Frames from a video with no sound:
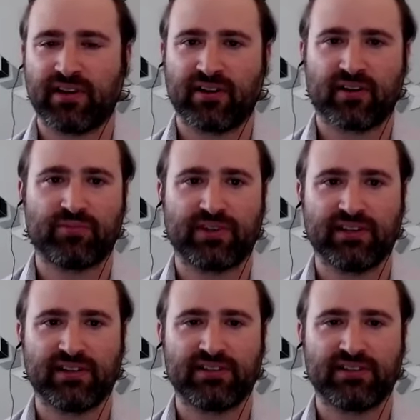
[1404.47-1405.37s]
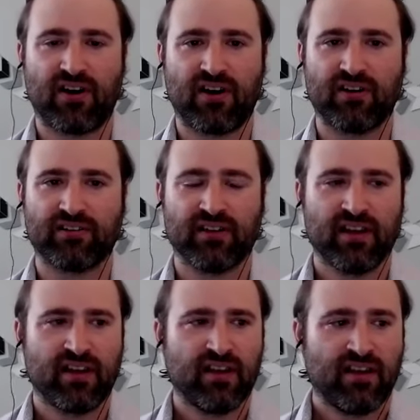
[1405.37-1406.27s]
Eric played guitar, and
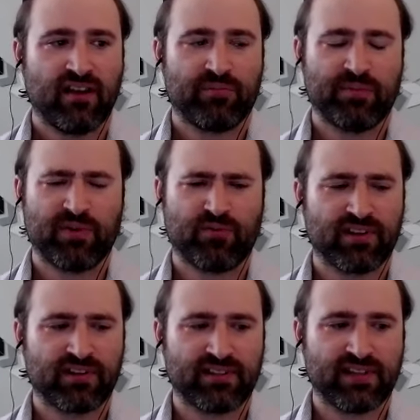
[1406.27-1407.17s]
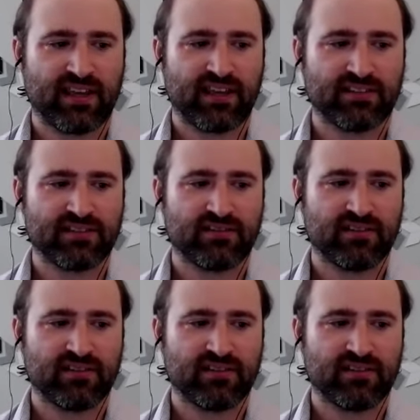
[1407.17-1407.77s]
remember one of the days